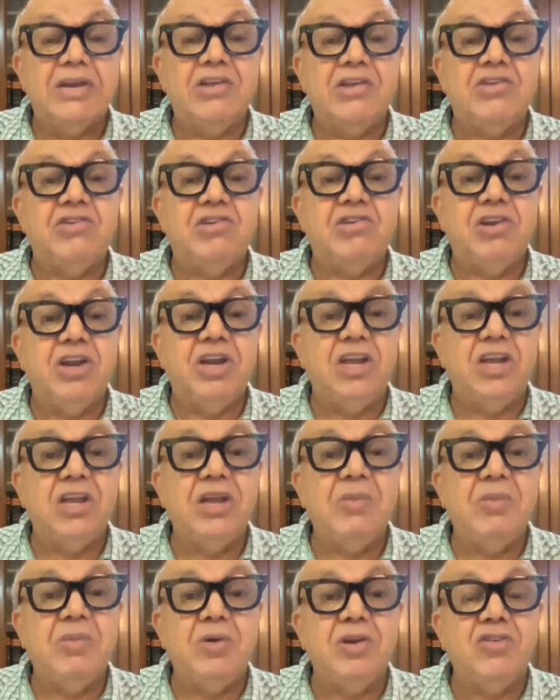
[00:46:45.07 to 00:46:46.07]

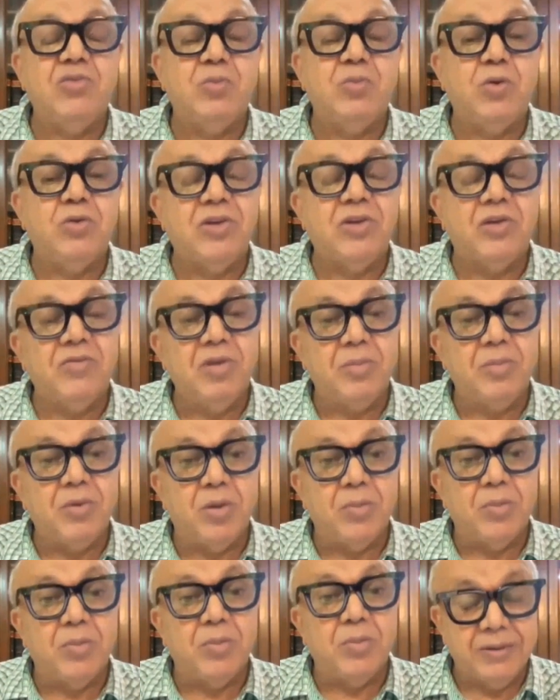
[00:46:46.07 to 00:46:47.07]
restraining him to dispose of the
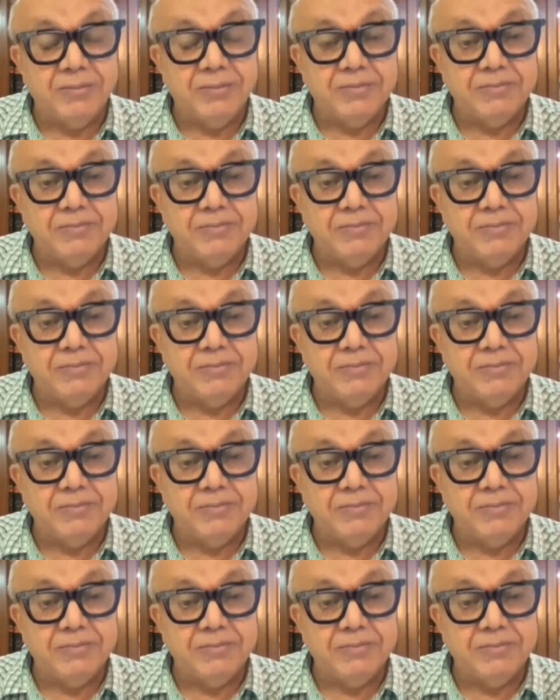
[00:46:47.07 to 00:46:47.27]
property.